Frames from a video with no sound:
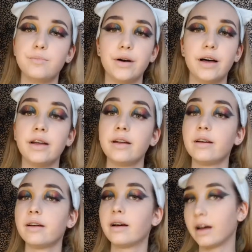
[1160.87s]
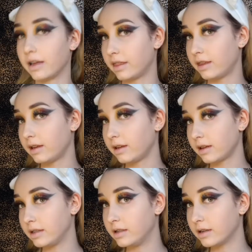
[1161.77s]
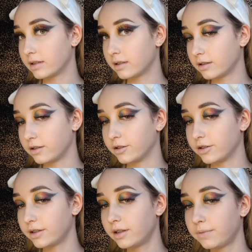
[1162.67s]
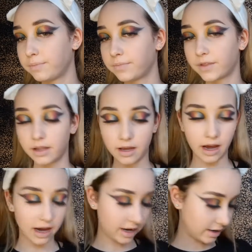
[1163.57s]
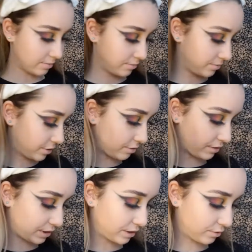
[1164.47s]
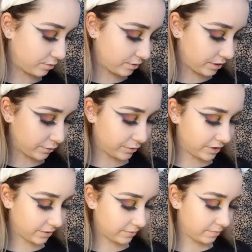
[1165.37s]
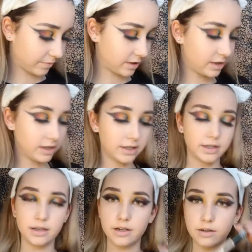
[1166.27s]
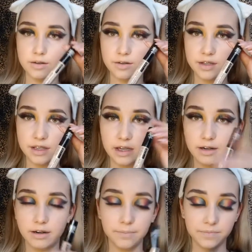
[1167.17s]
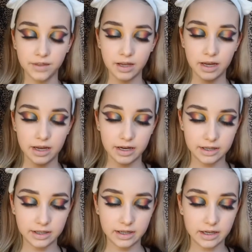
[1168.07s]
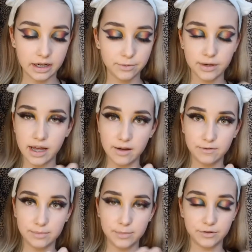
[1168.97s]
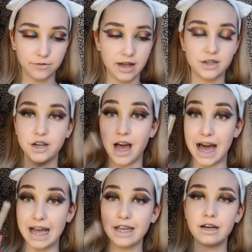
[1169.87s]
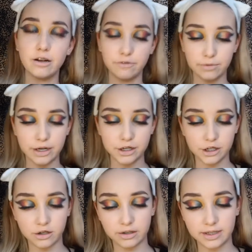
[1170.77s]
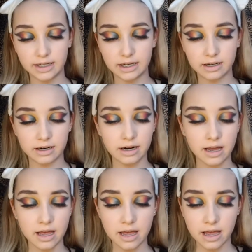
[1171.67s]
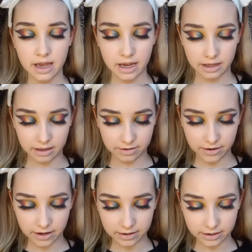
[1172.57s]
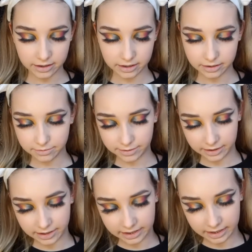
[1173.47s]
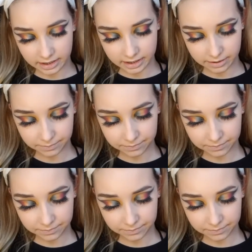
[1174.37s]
but I think it does look good. I'm going to use this concealer. It is the Liquid Camouflage High Coverage Concealer in the color, where is it?